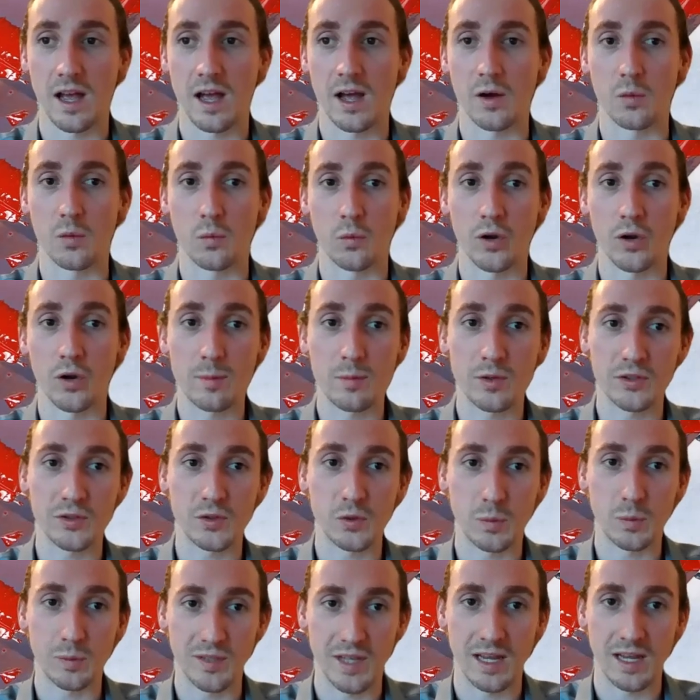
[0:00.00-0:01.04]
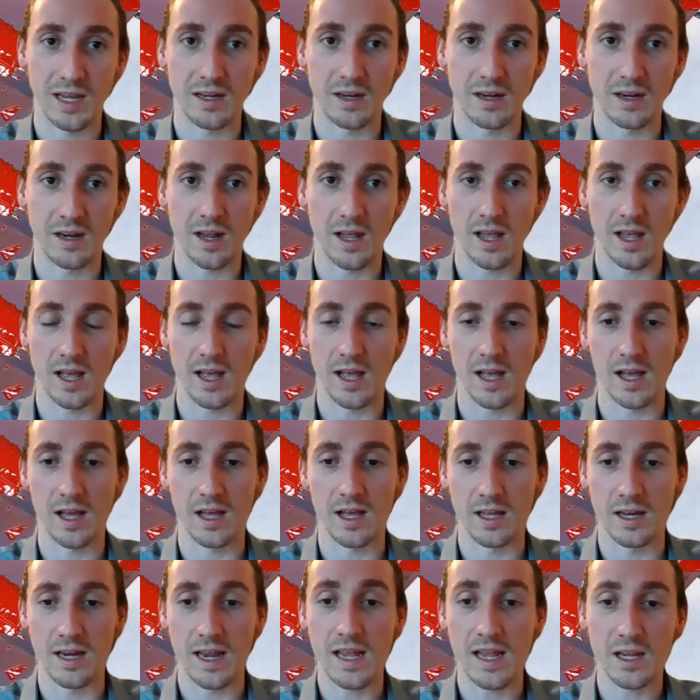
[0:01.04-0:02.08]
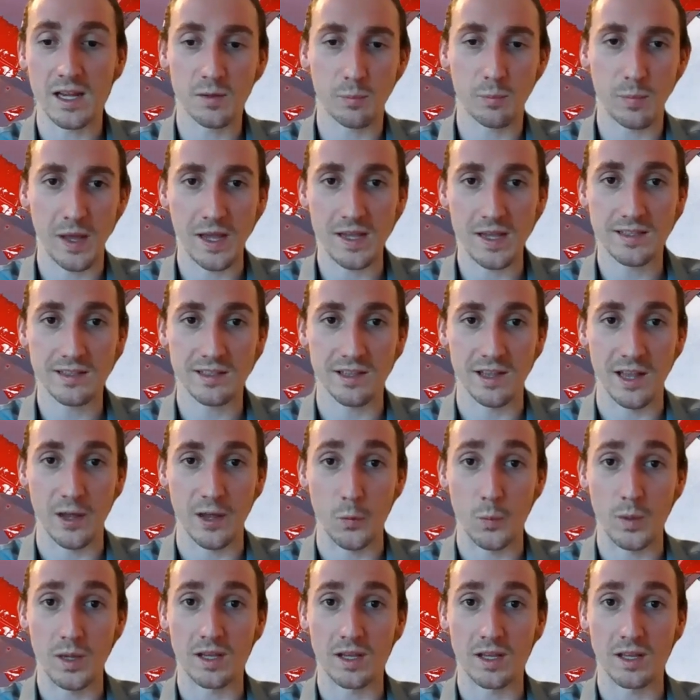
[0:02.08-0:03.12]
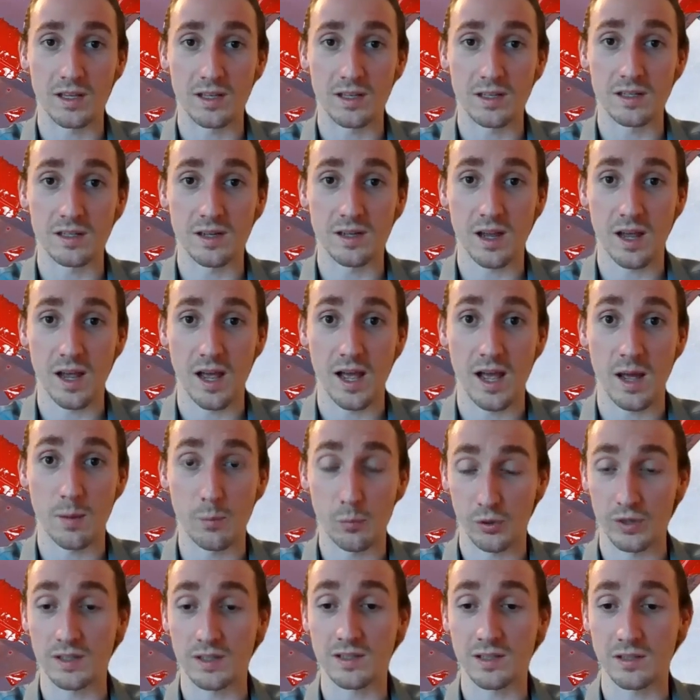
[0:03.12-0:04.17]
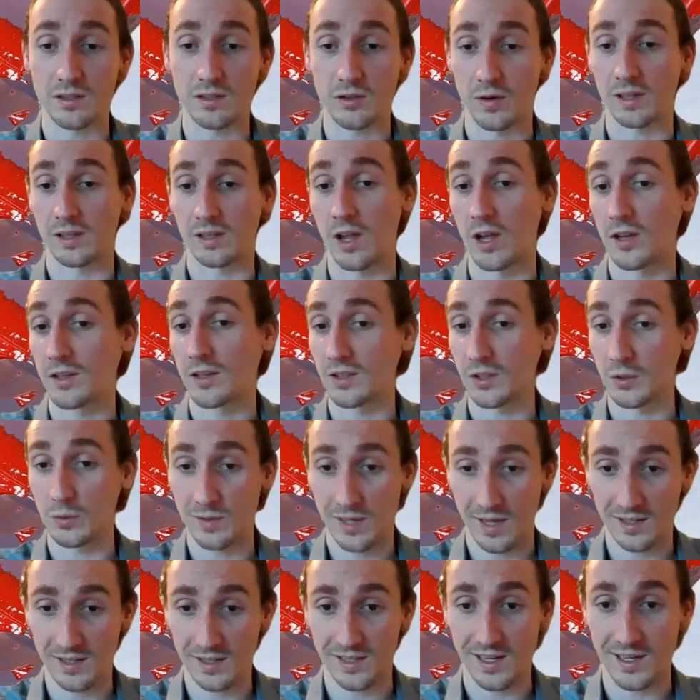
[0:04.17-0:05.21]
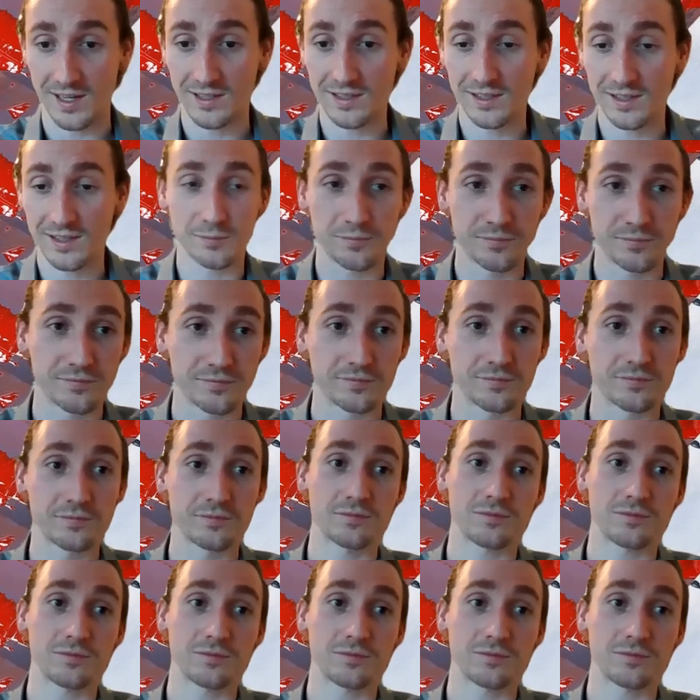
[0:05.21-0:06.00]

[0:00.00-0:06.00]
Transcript: uh, we're able to obtain uh, an ink paste that we can uh, print directly onto textiles.